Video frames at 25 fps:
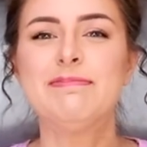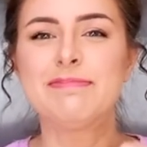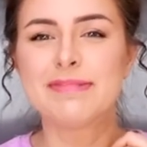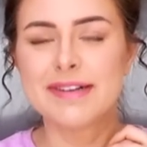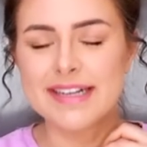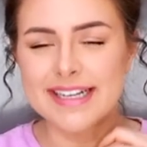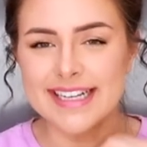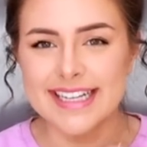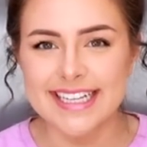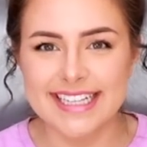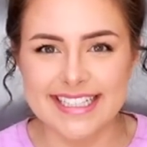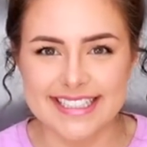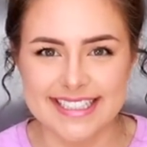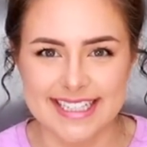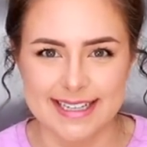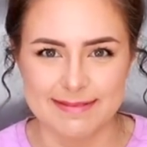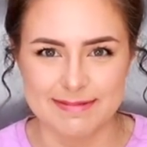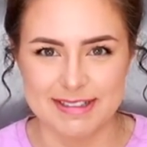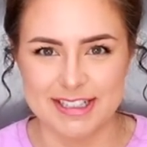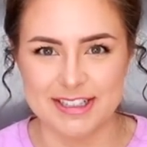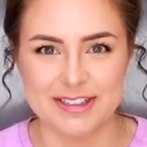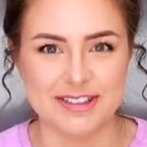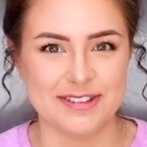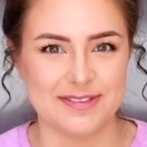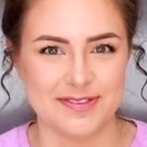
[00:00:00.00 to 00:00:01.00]
Please let me
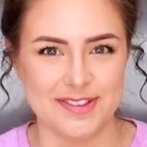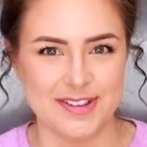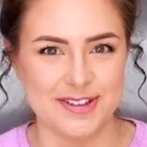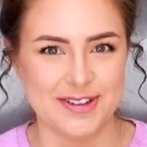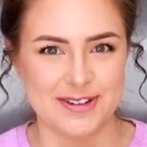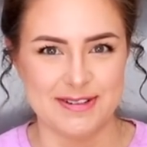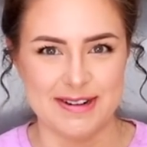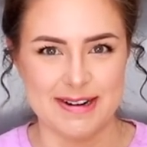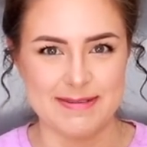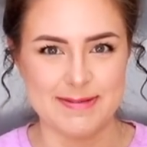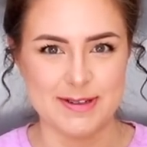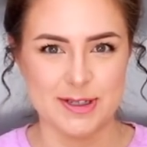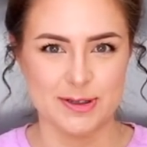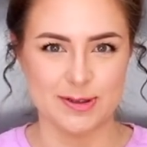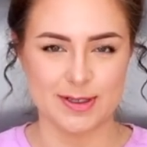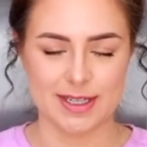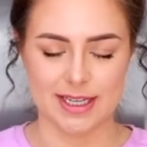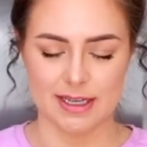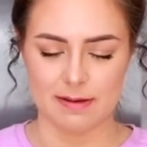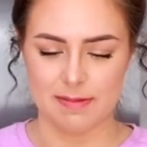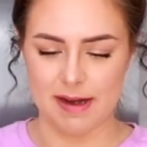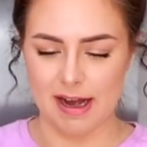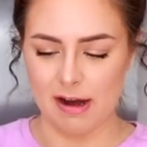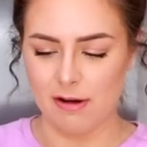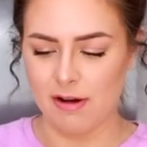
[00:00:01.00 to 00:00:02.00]
know if you know what I'm talking
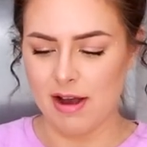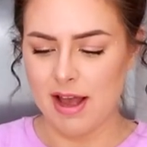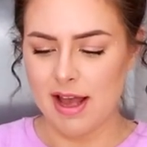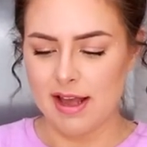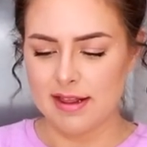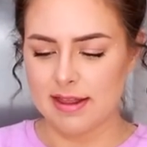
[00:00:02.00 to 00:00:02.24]
about.